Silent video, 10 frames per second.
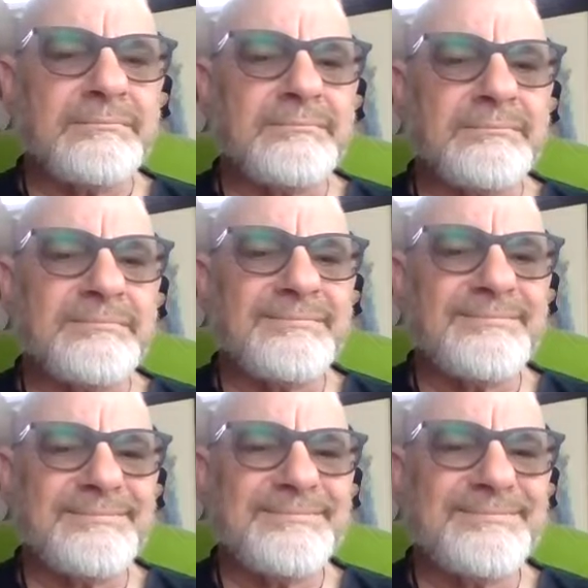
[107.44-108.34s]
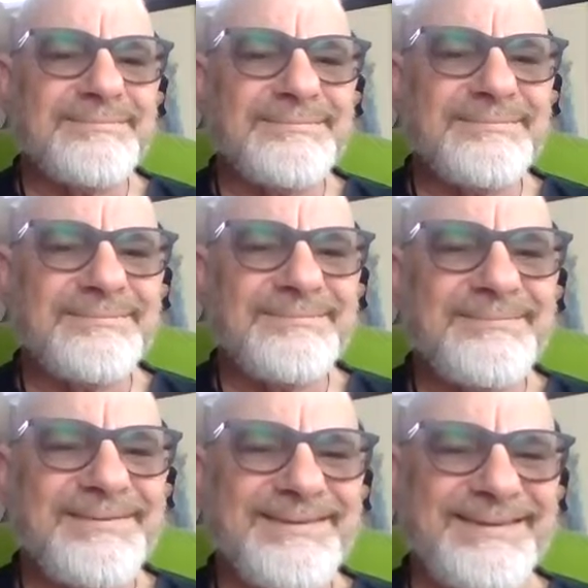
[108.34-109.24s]

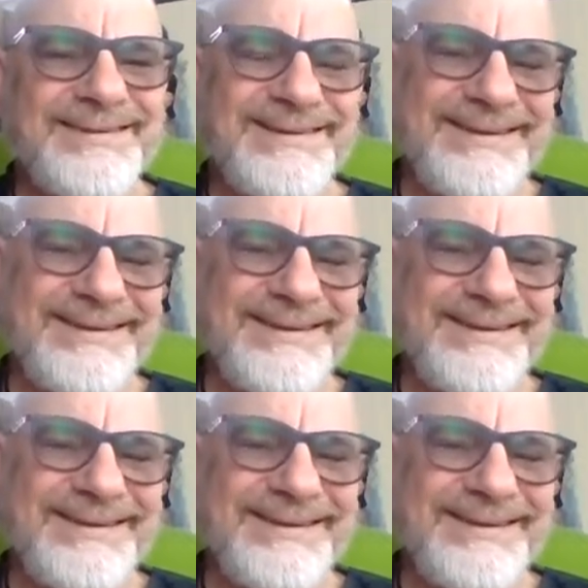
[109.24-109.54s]
This person isn't speaking.